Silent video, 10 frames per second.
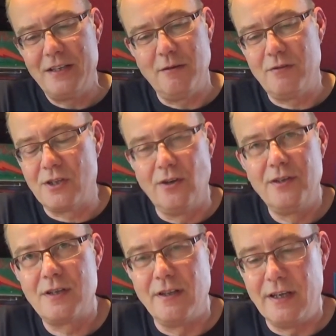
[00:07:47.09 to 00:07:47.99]
do
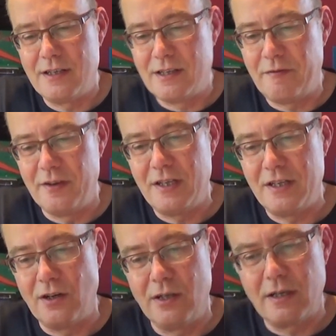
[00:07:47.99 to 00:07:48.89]
tons of these different
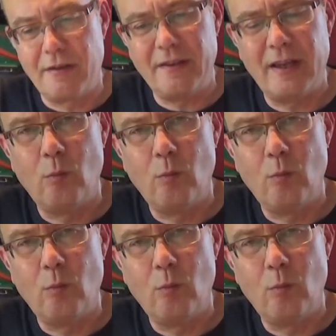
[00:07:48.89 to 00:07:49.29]
designs. I think they're